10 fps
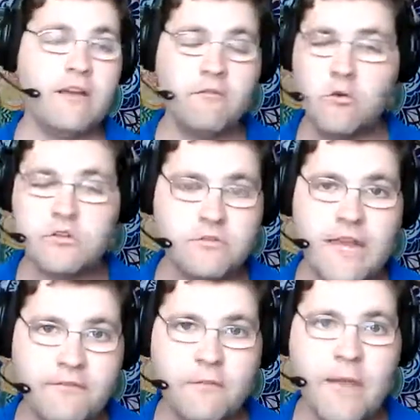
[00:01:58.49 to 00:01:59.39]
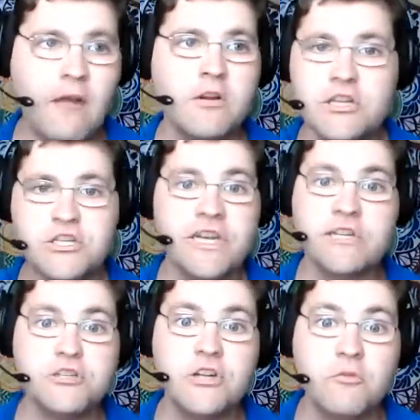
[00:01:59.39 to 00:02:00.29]
Now, of course, you have the power to
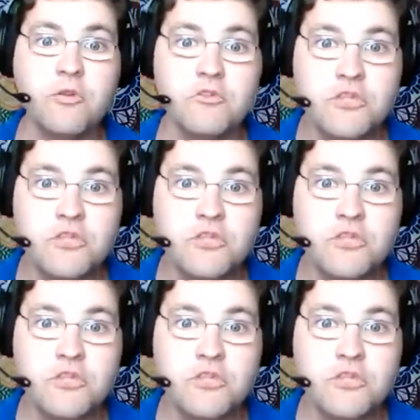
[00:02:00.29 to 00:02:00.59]
change, you know, your